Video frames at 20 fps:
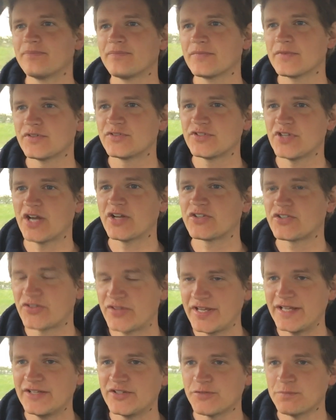such
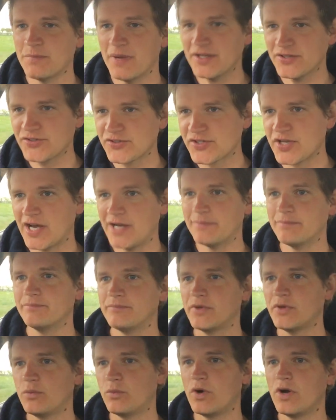things must come,
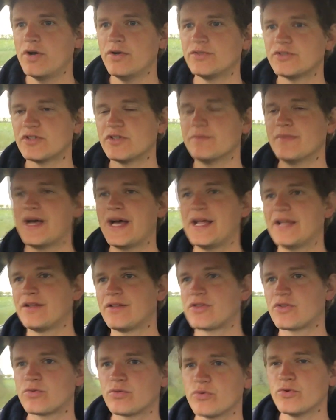but woe to the man
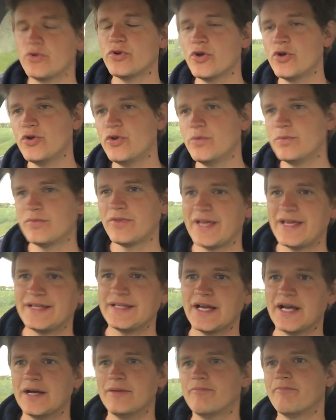through whom they
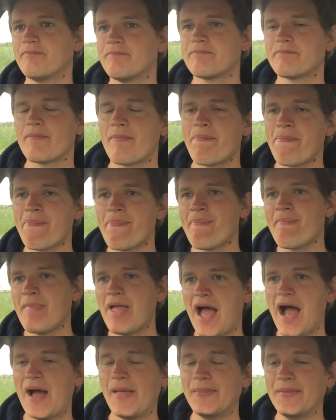come.
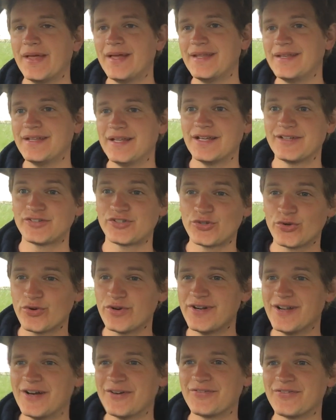And then, sure
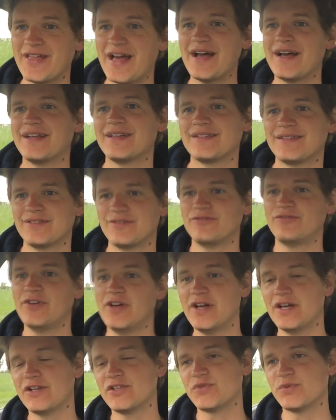enough, that
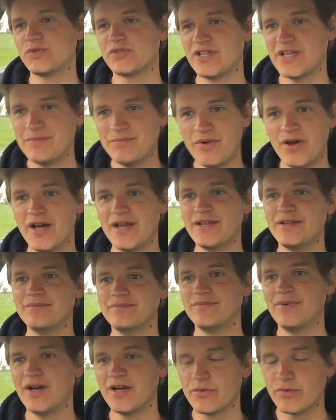verse was in
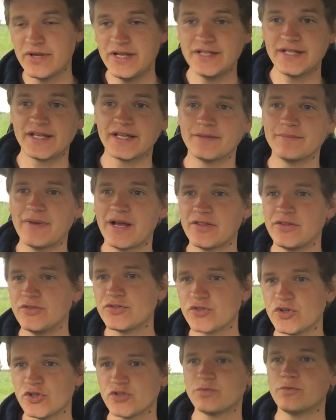my reading in Matthew's
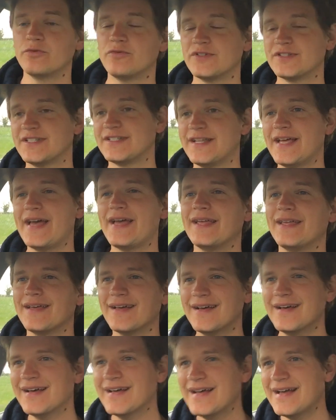Gospel for today.
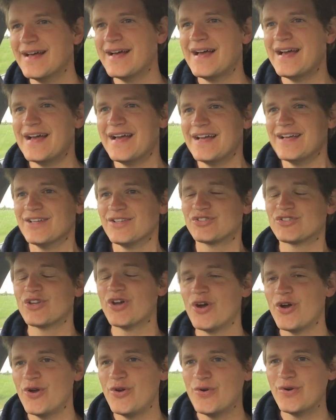
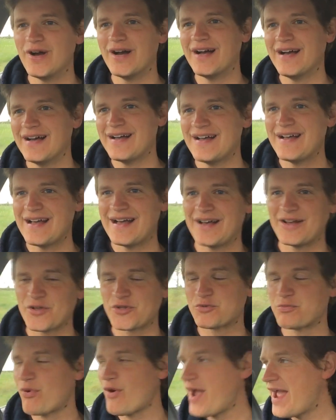So I
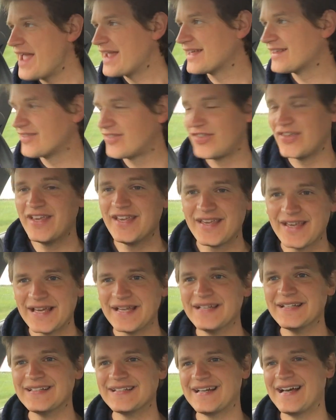was praying and
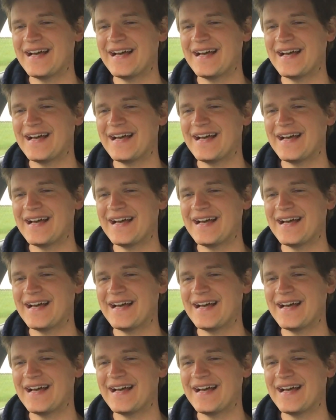thinking,